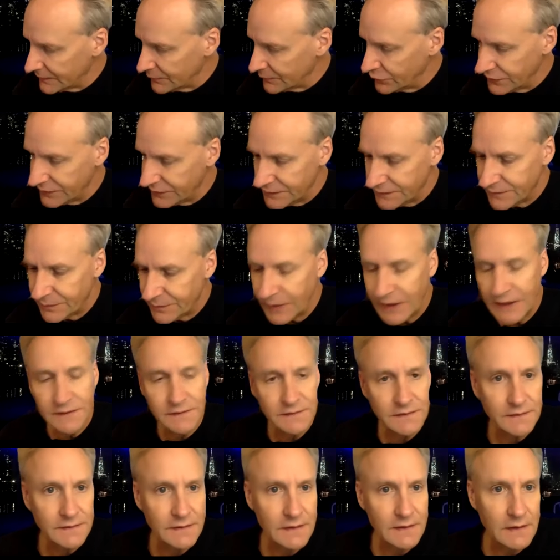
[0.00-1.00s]
I put the
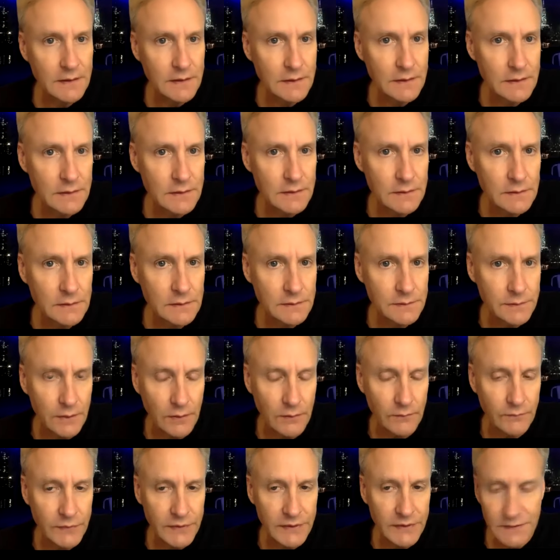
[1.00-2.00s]
spaces in.
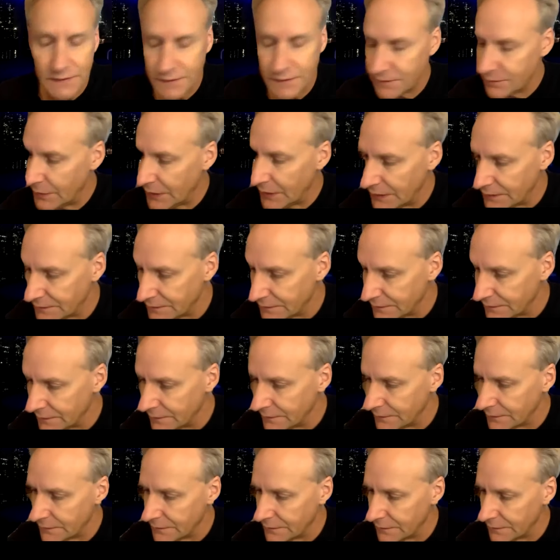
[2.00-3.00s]
Don't forget the
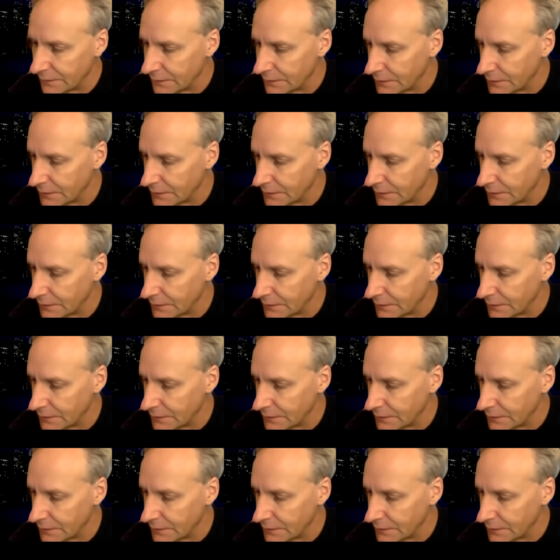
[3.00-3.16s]
spaces.